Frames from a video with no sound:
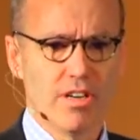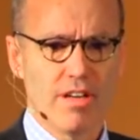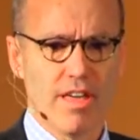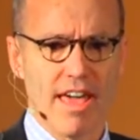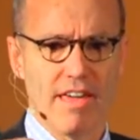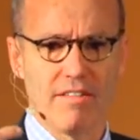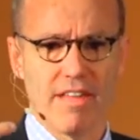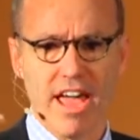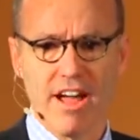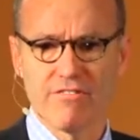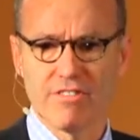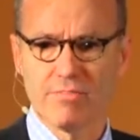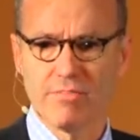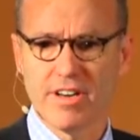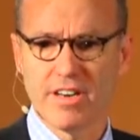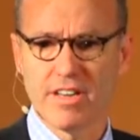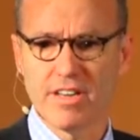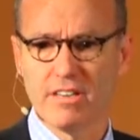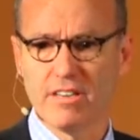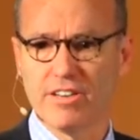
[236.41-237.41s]
and
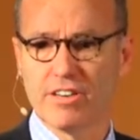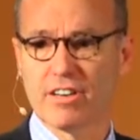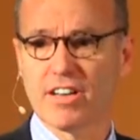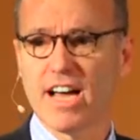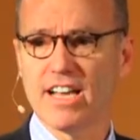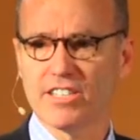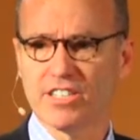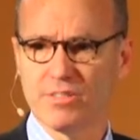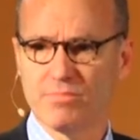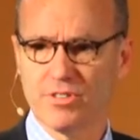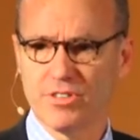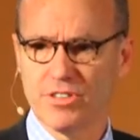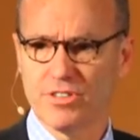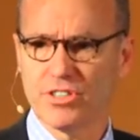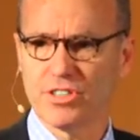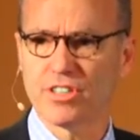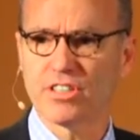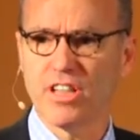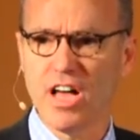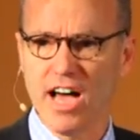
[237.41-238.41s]
everybody, your
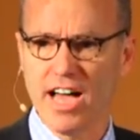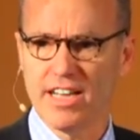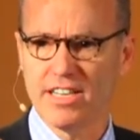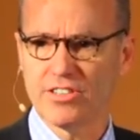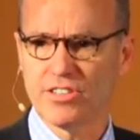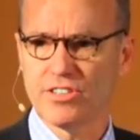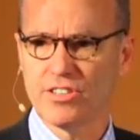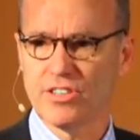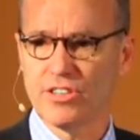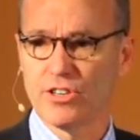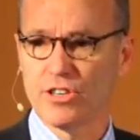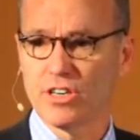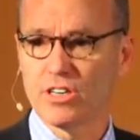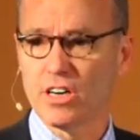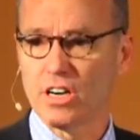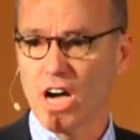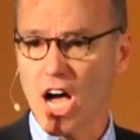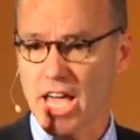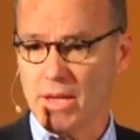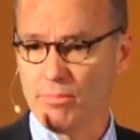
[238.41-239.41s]
customers, your clients,
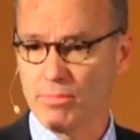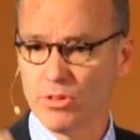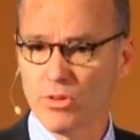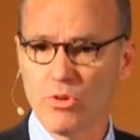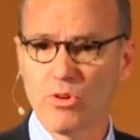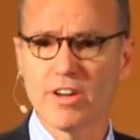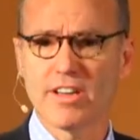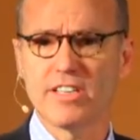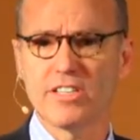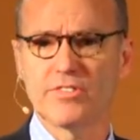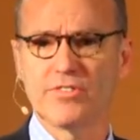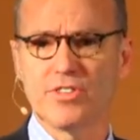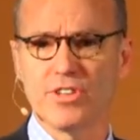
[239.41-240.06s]
your employees